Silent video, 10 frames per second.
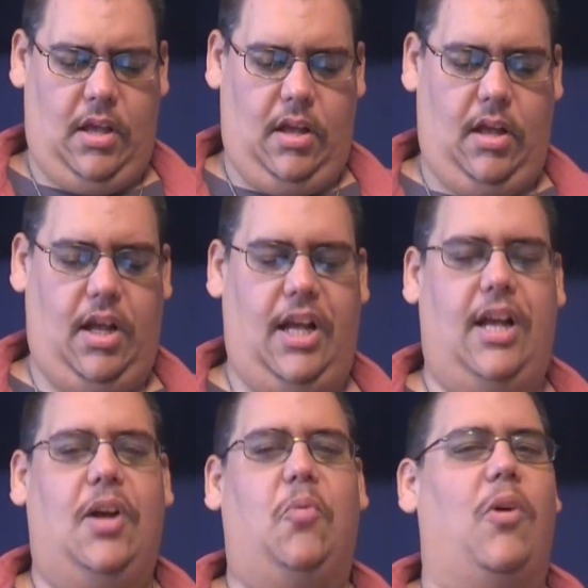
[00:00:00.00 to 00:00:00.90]

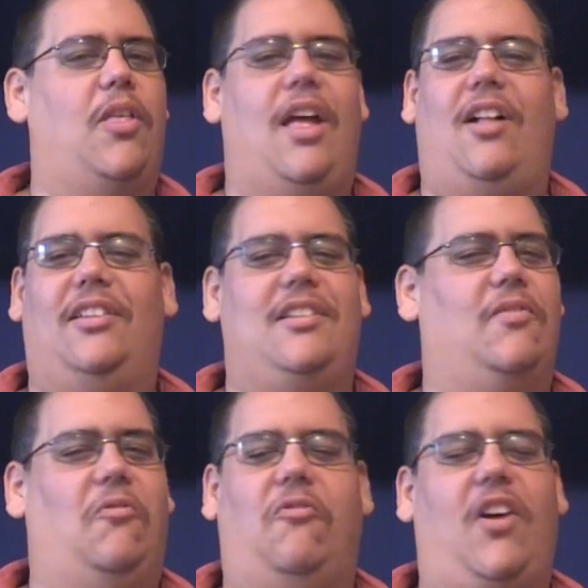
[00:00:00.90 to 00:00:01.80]
where the hell to
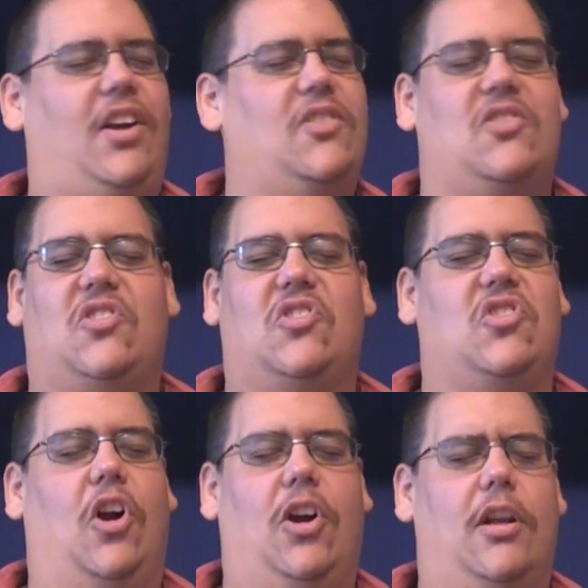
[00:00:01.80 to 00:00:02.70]
even fucking
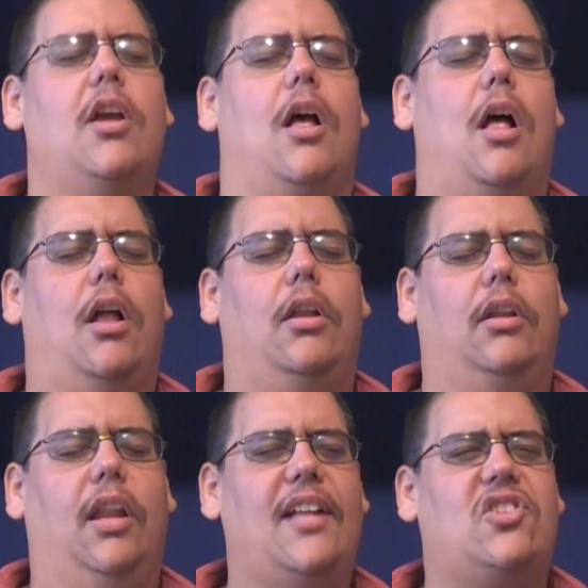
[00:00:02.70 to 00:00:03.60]
start?
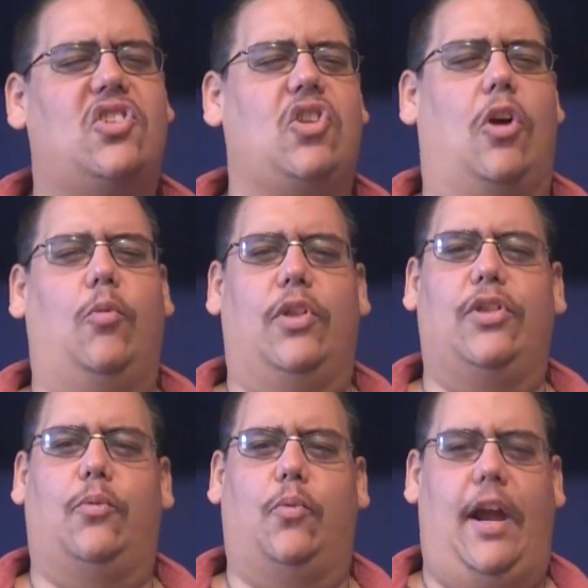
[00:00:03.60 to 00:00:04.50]
Let's start
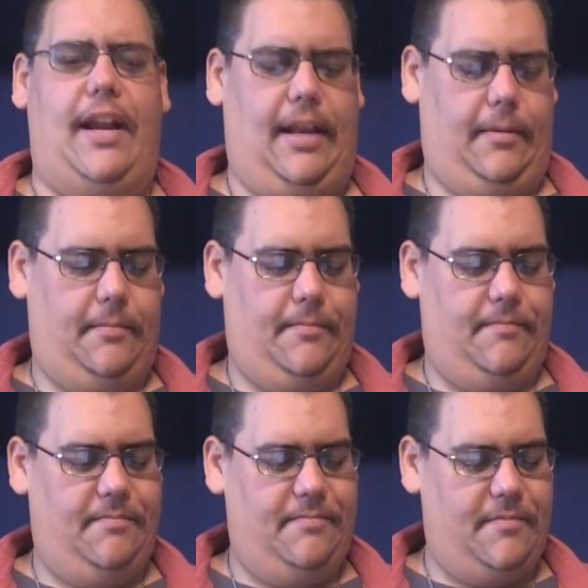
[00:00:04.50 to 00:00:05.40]
with the writing.
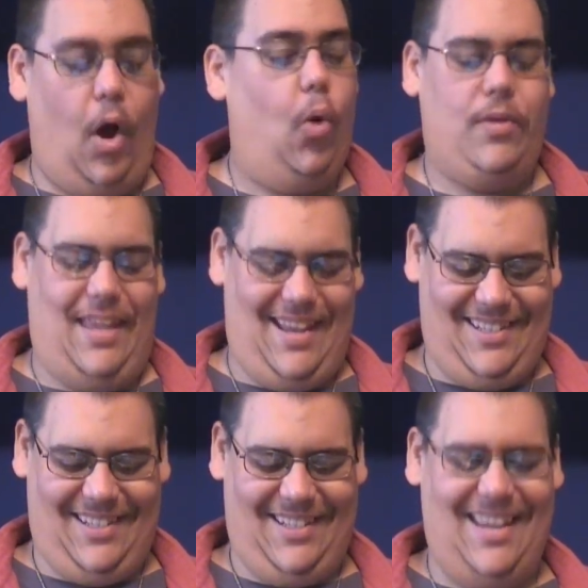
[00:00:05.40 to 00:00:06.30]
Oh
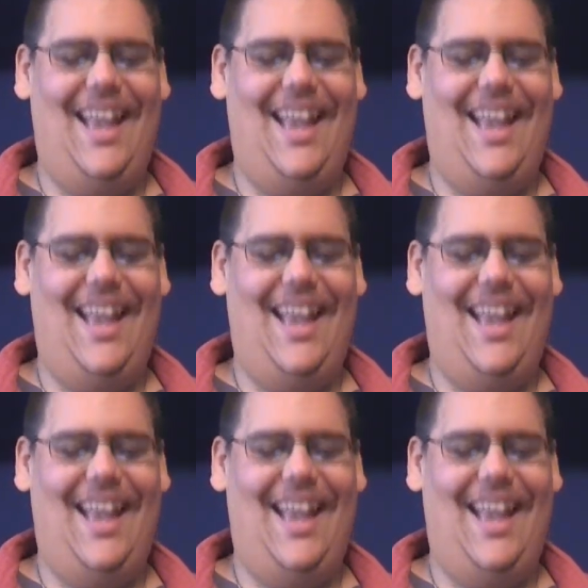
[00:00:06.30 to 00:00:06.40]
yes.